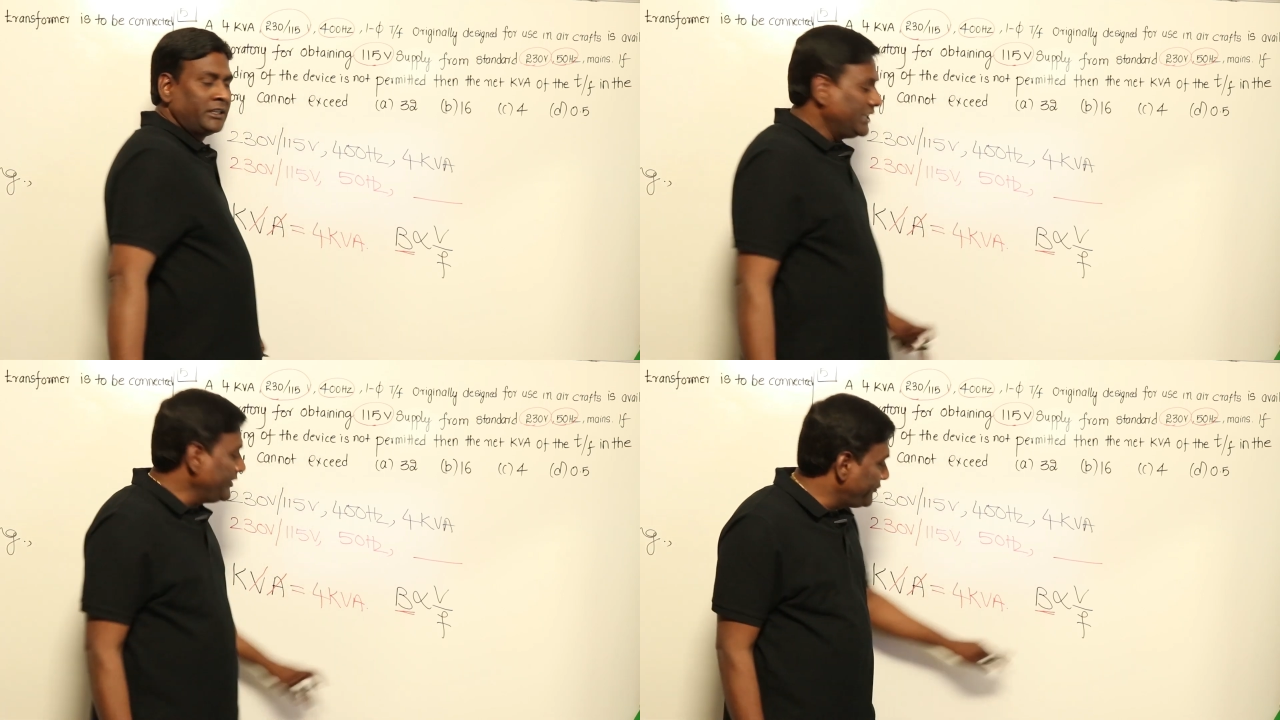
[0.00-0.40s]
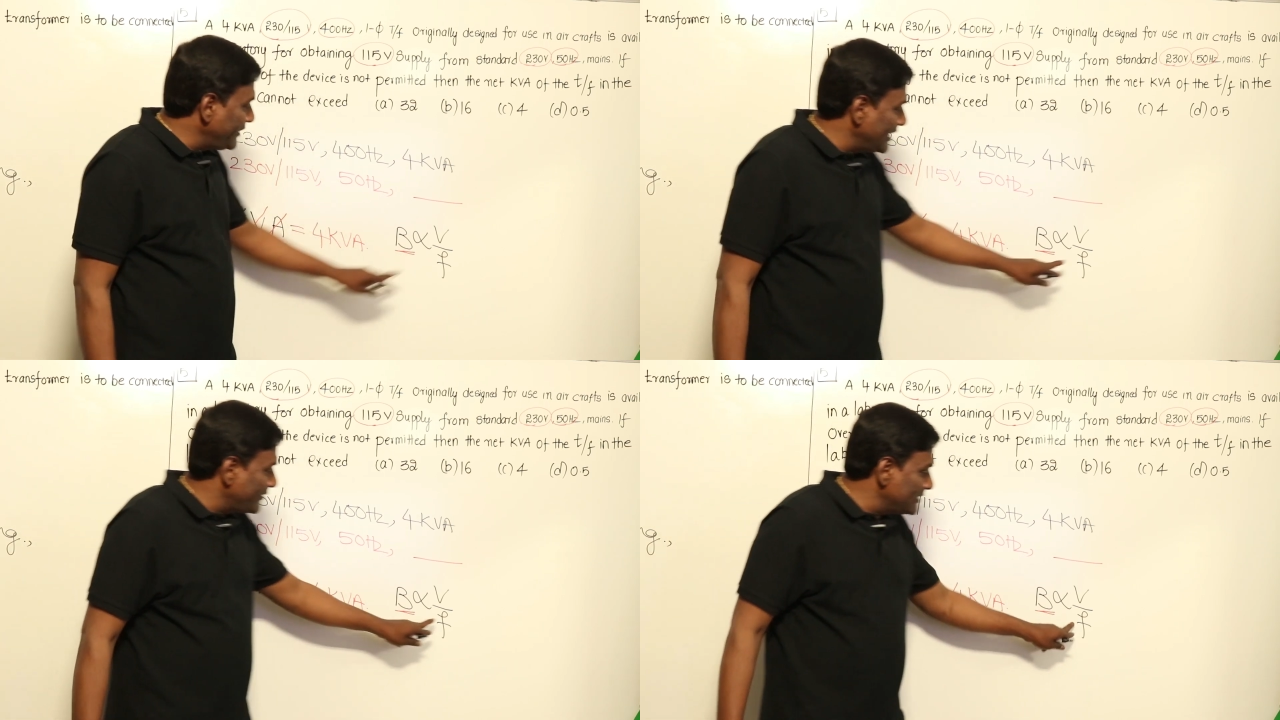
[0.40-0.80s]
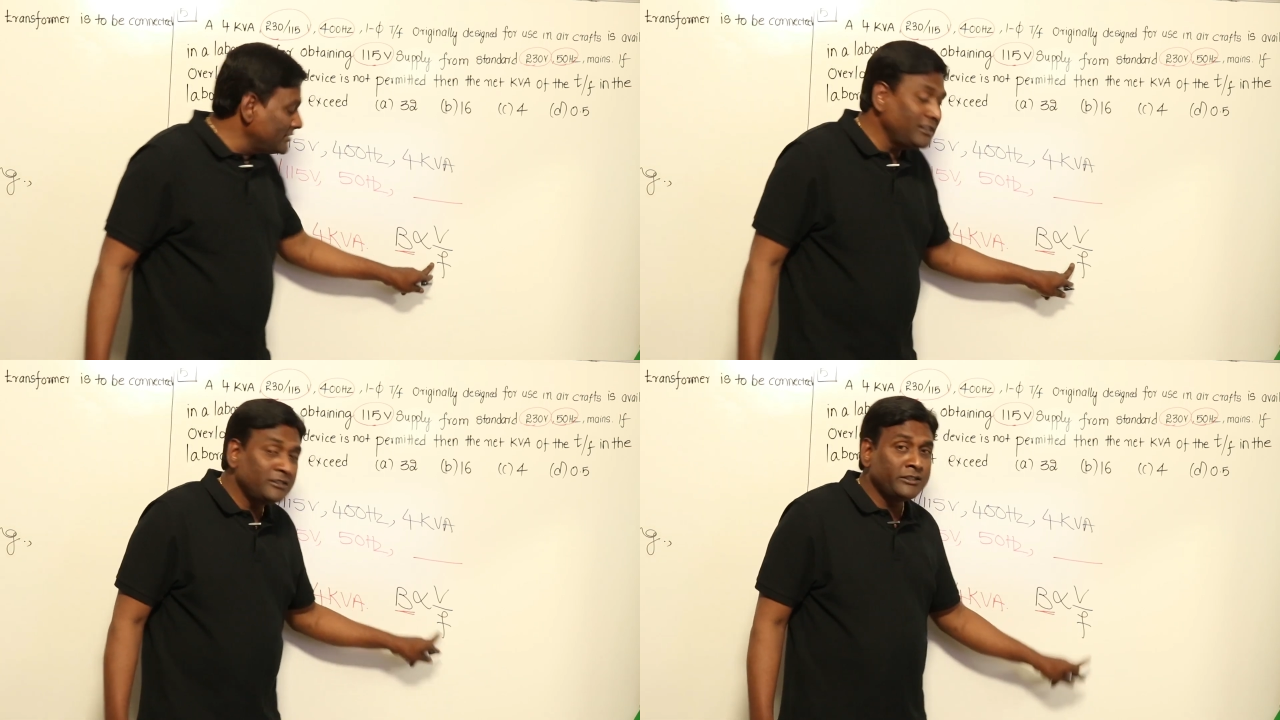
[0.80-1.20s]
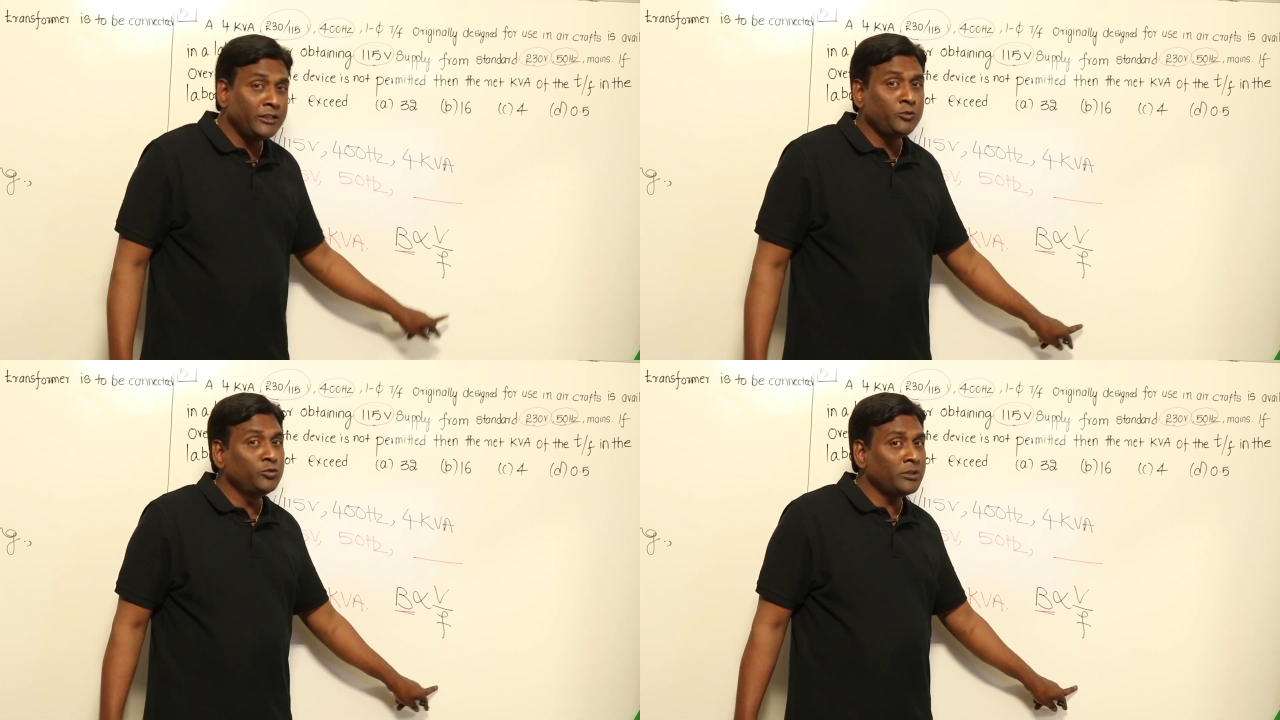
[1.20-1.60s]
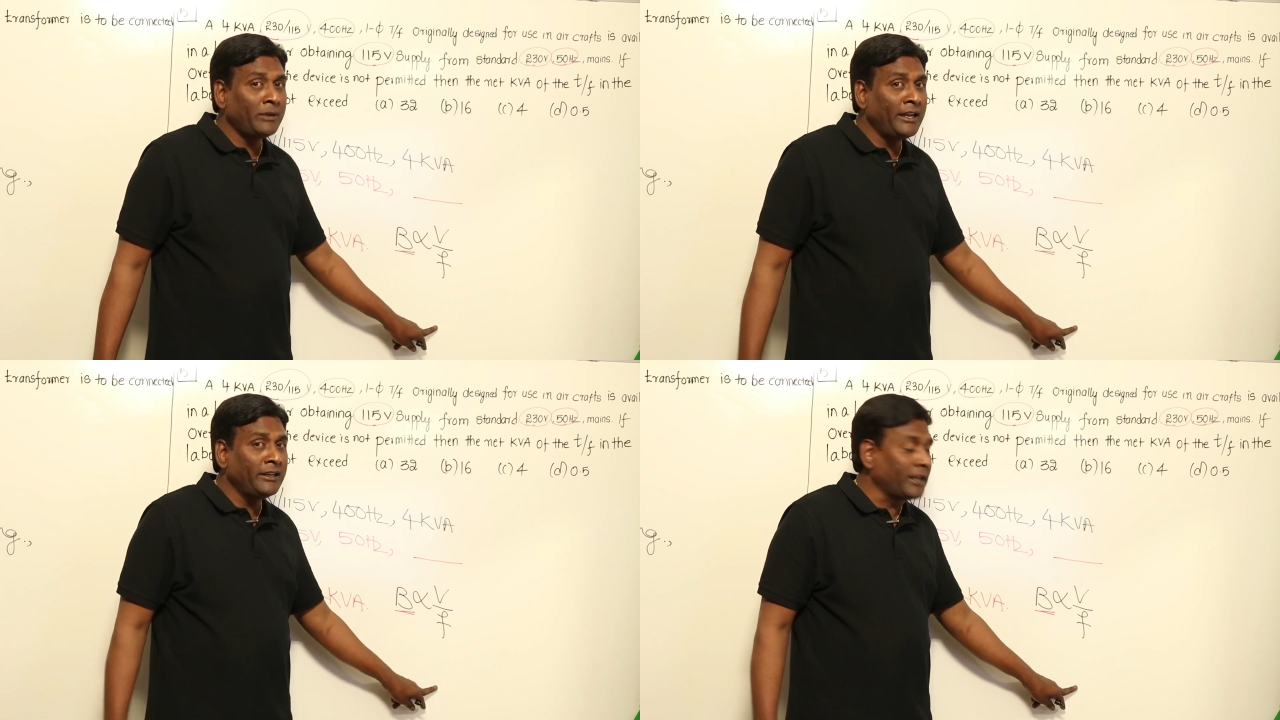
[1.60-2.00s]
if frequency is reduced by
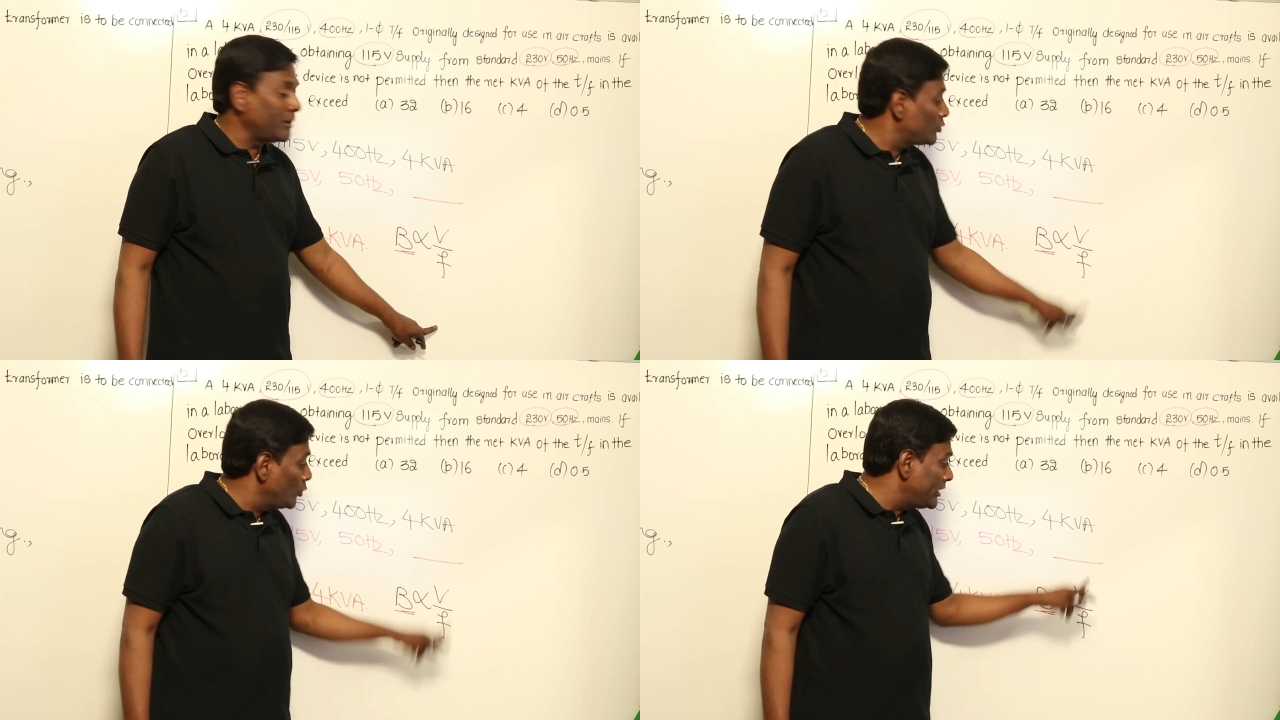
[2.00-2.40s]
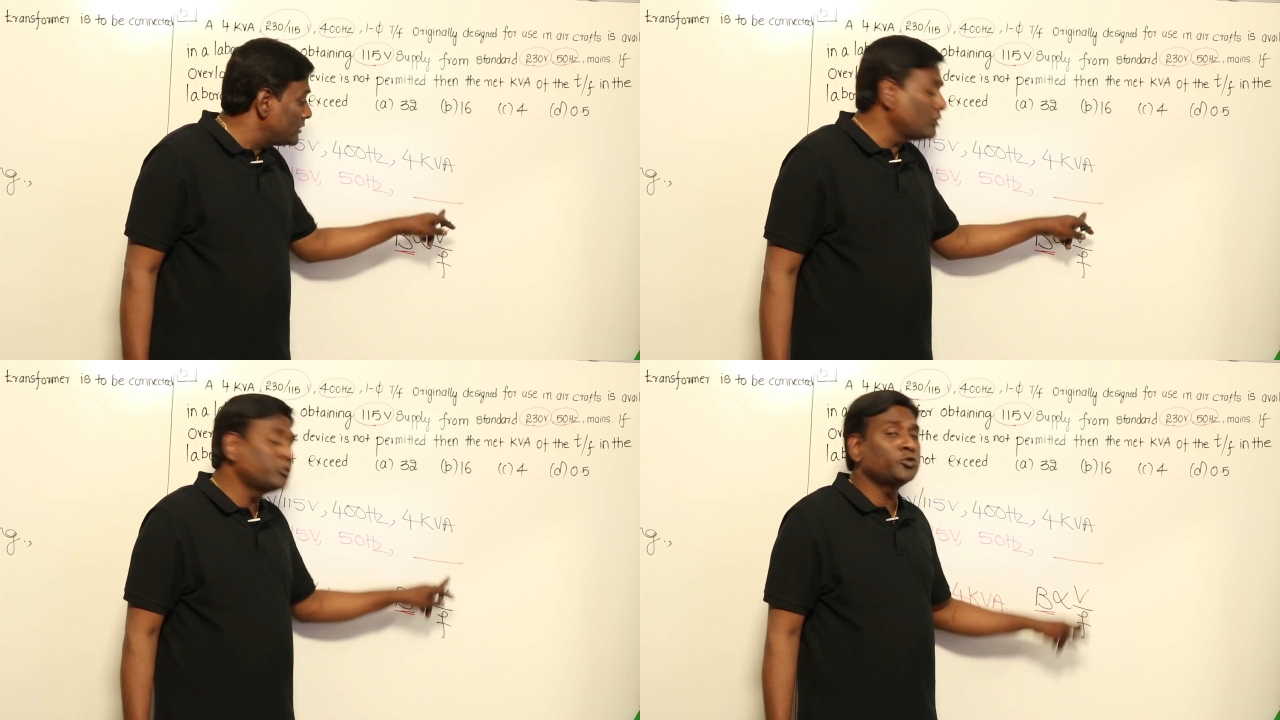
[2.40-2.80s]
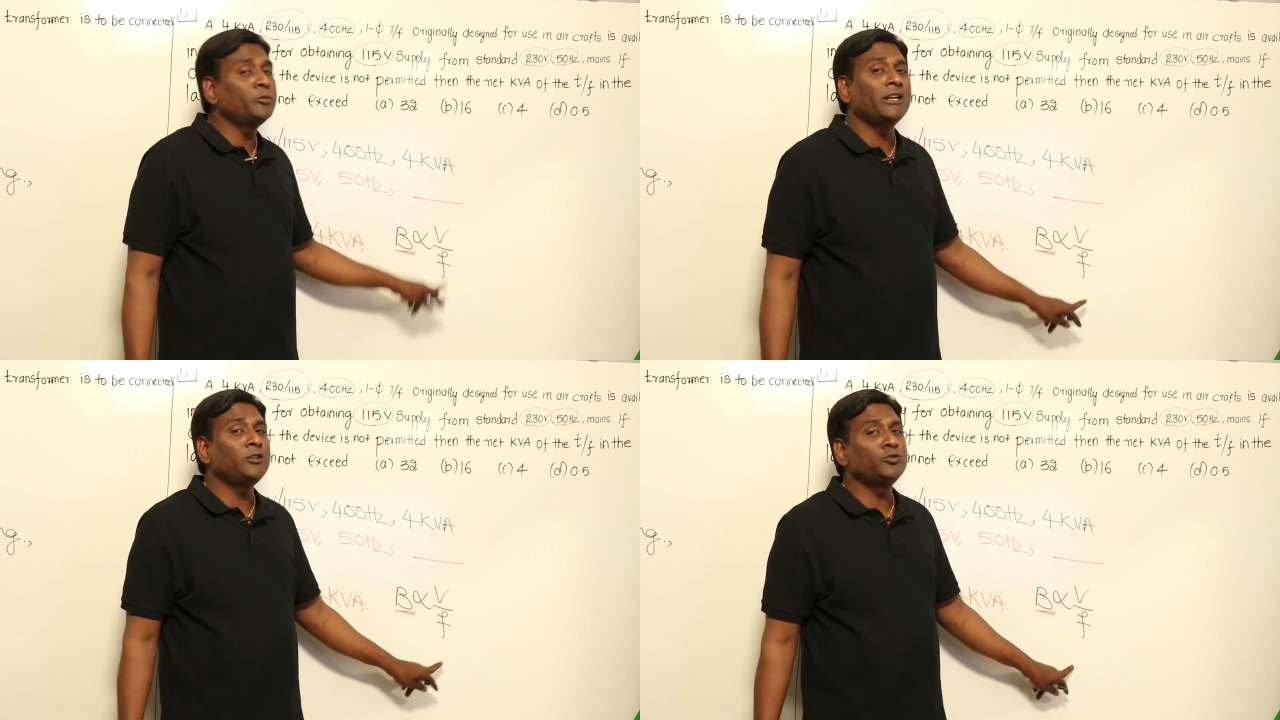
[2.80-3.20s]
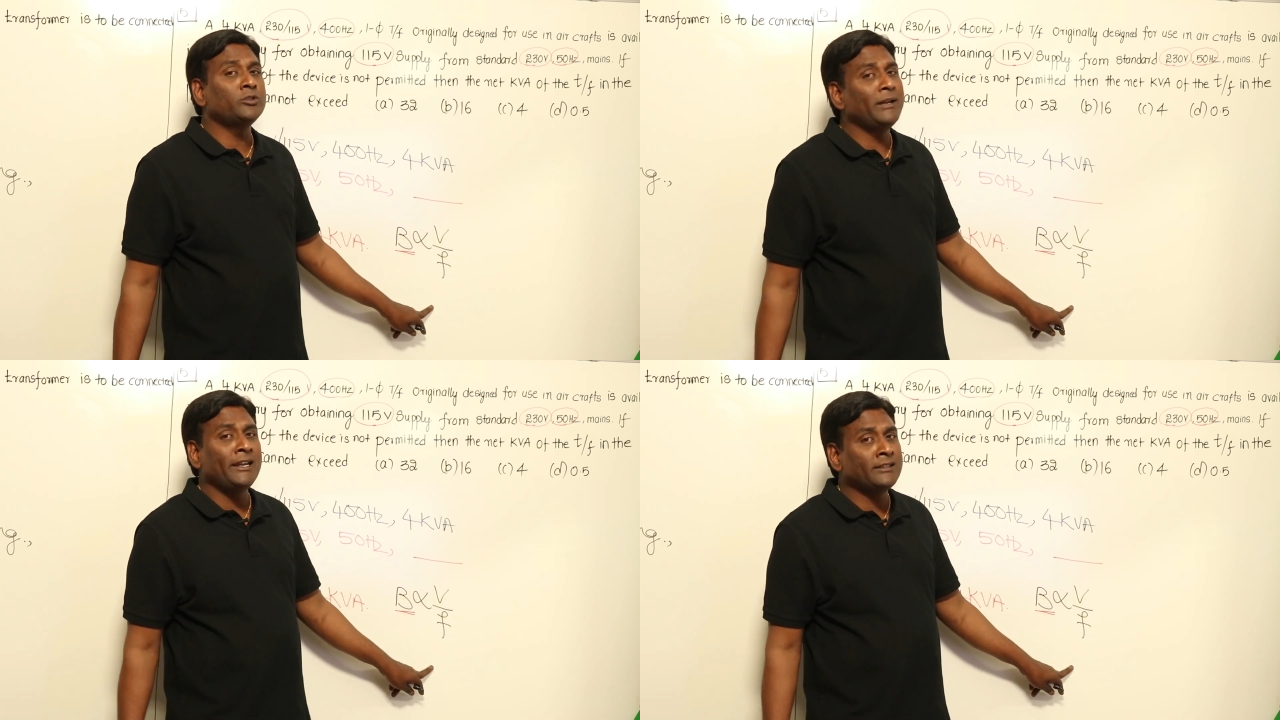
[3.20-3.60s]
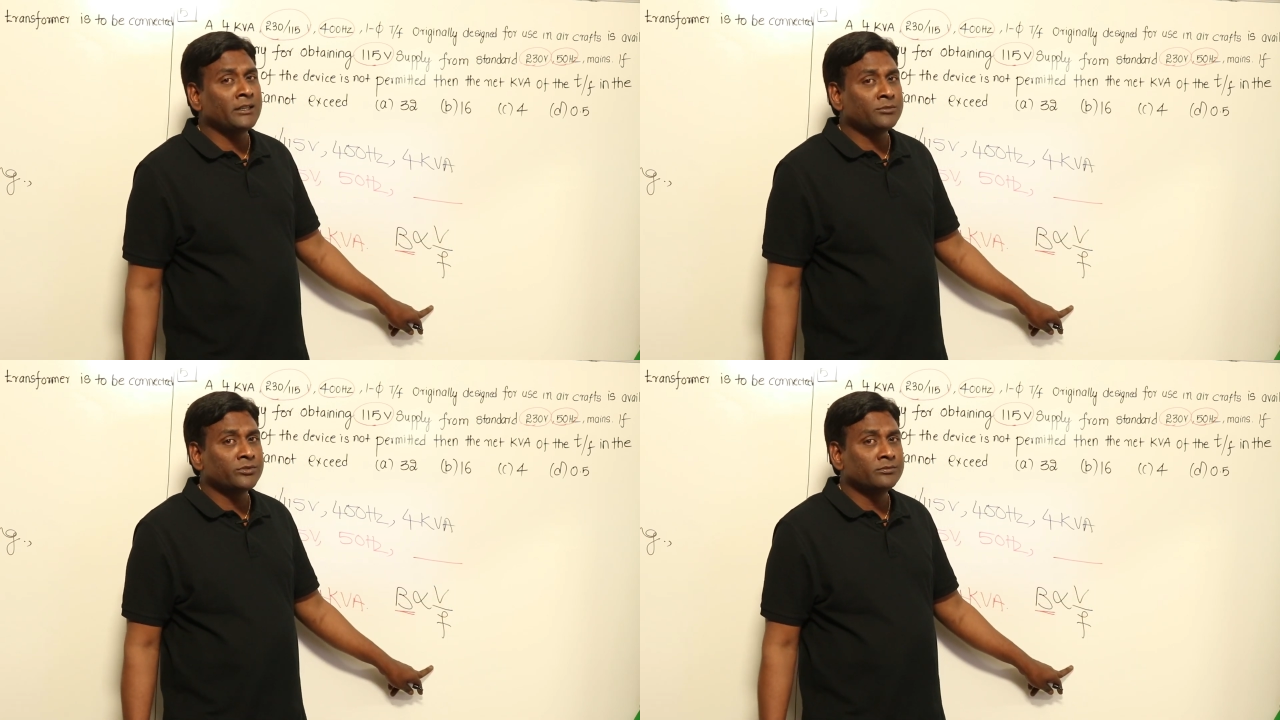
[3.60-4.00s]
eight times, voltage also should be reduced by eight
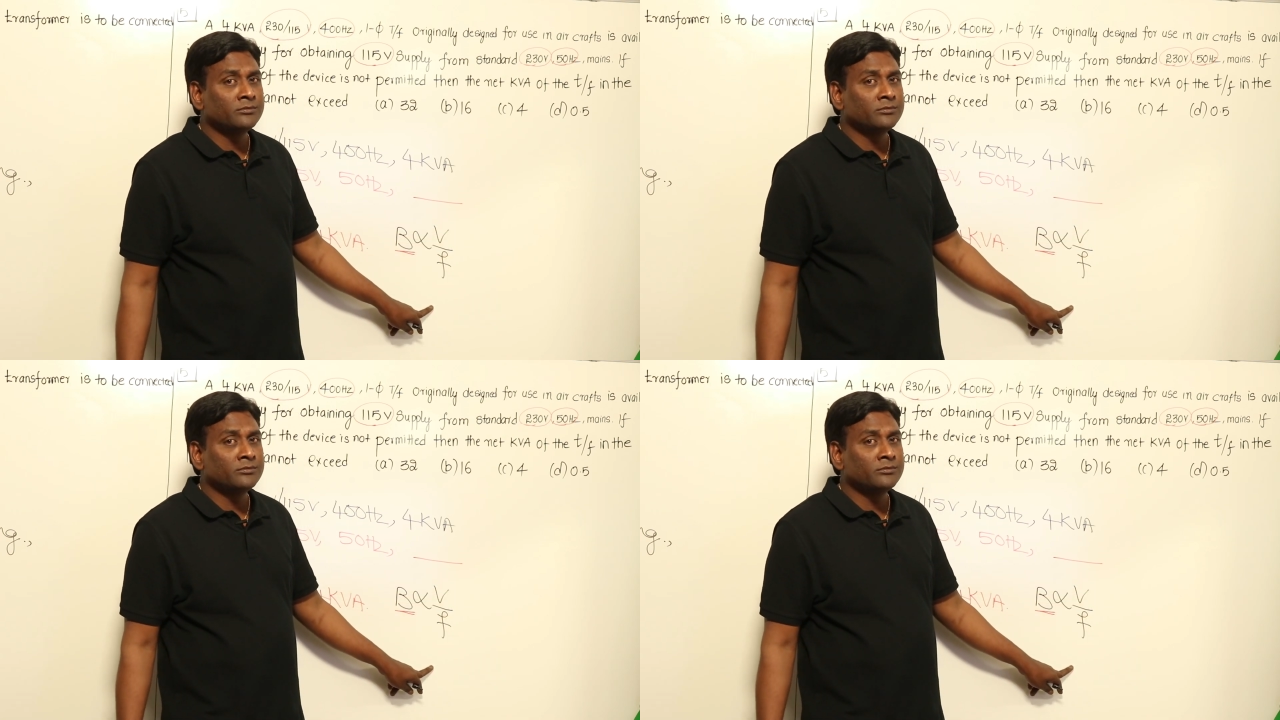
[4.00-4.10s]
times.